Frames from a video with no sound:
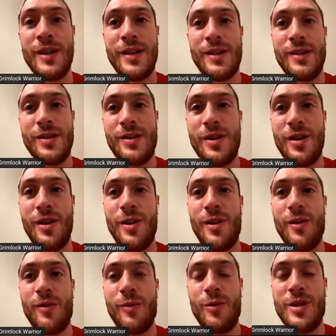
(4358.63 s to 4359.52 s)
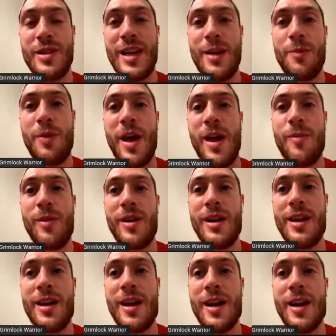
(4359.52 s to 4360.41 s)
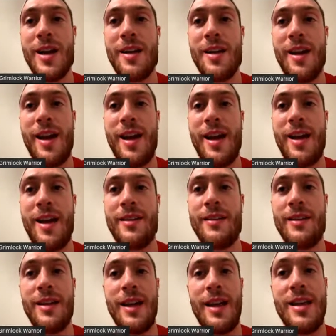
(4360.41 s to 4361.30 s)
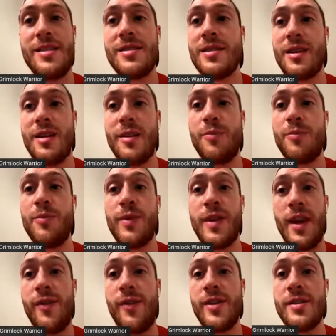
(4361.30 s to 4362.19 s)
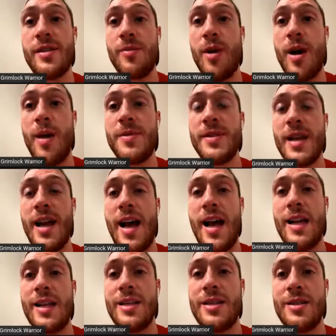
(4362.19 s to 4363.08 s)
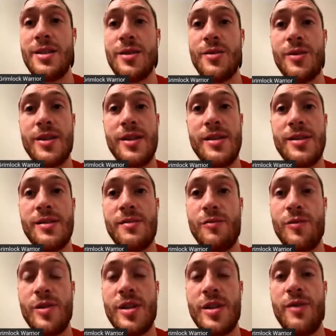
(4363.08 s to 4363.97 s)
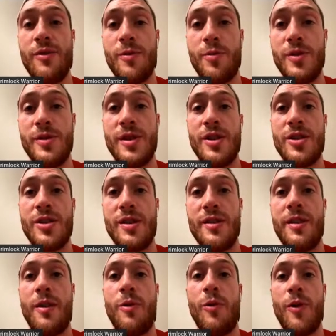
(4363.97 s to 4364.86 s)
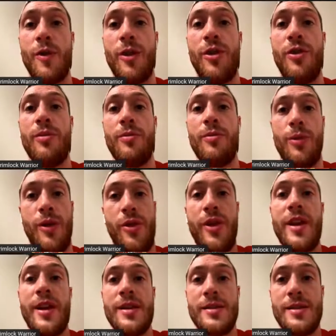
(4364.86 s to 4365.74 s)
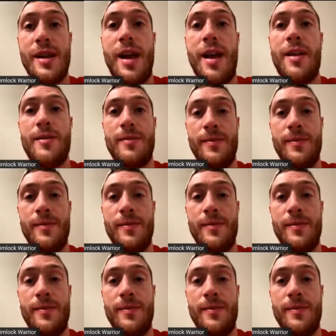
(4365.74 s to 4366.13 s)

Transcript: So we take Bateman here, and he's going to give us some upside to this receiver position that we're the thinnest at.